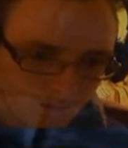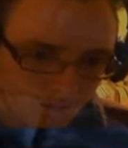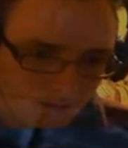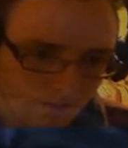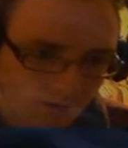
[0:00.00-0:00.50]

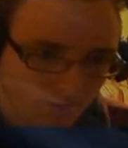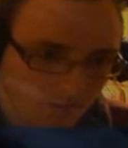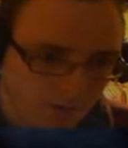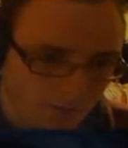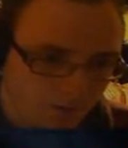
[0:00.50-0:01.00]
Alright, that's my
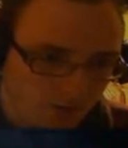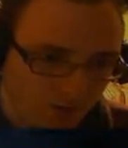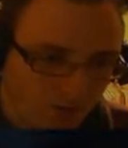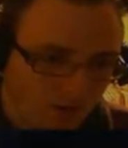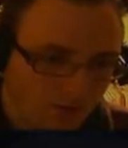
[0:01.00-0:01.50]
name, David.
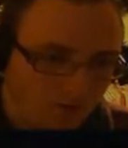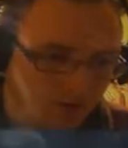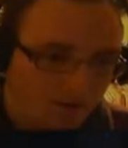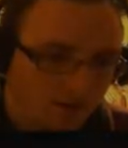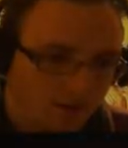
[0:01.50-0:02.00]
Okay,
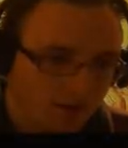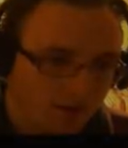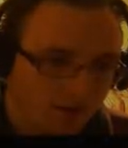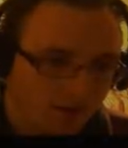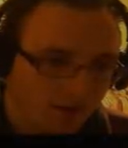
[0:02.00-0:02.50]
fine. Uh,
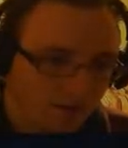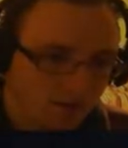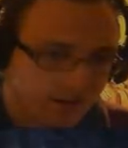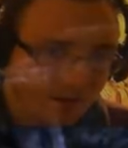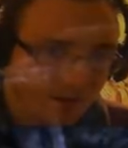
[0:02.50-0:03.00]

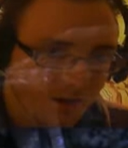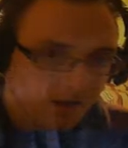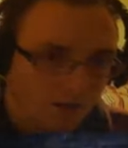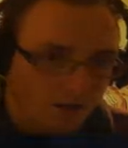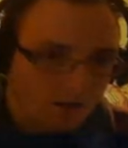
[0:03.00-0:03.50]
yeah.
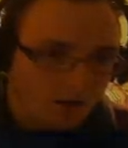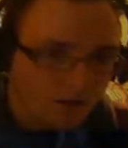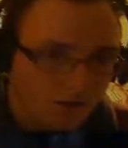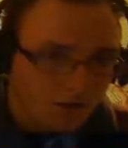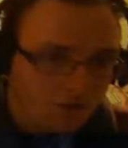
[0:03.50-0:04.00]

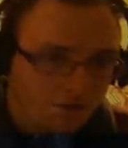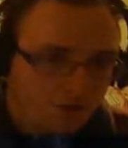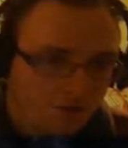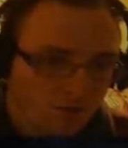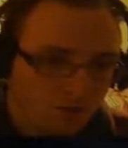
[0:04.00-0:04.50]
I
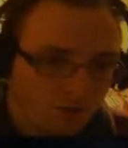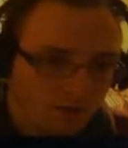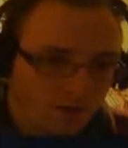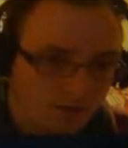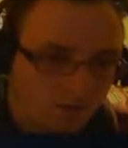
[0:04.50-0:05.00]
still have no
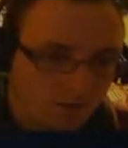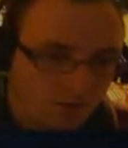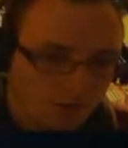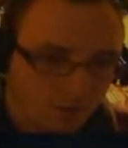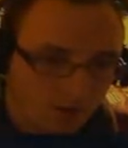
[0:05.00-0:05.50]
idea what's
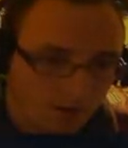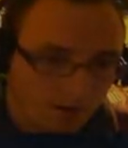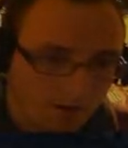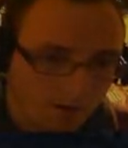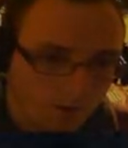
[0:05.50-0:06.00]
going
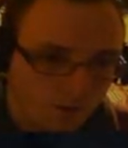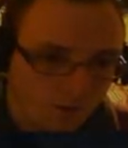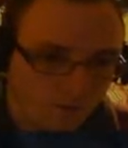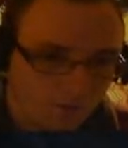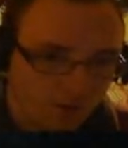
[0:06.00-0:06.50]
on here, although
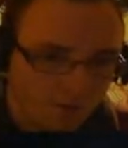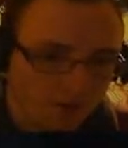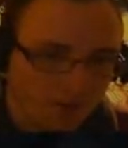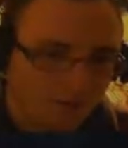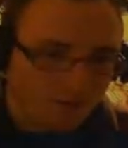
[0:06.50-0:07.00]
I was right
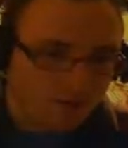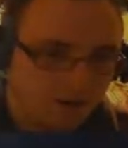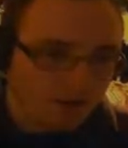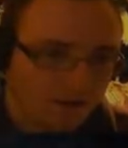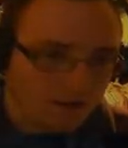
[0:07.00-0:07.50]
about David
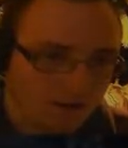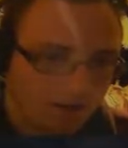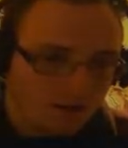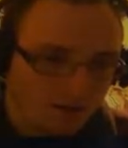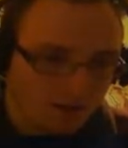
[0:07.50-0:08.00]
killing...
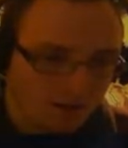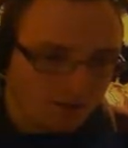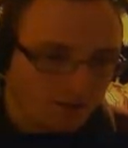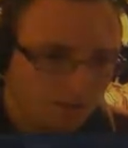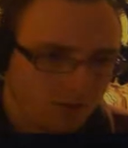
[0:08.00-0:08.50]
Did
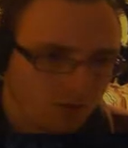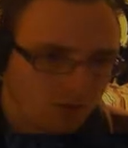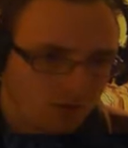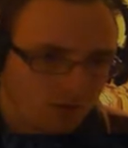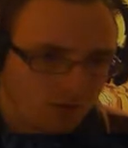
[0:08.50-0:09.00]
David kill his
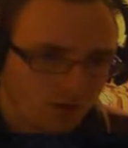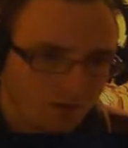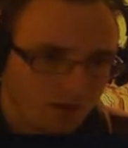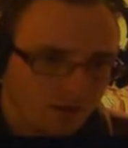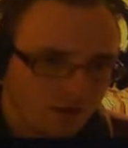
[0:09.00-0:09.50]
wife?
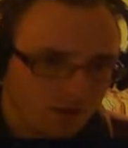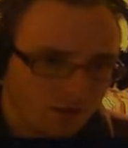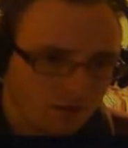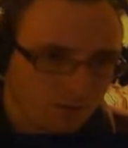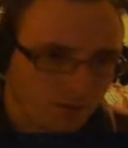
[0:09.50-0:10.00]
Did
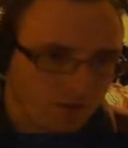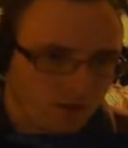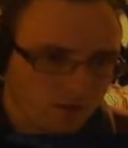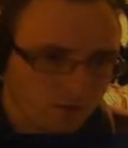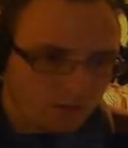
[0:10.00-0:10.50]
the spirit kill
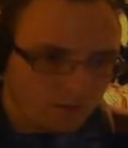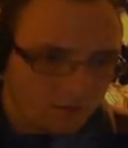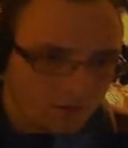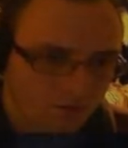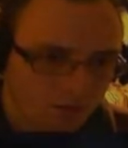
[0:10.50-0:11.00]
his wife? I'm
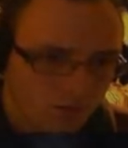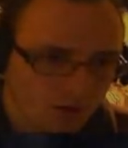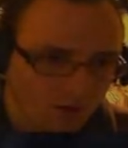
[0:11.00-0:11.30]
not sure.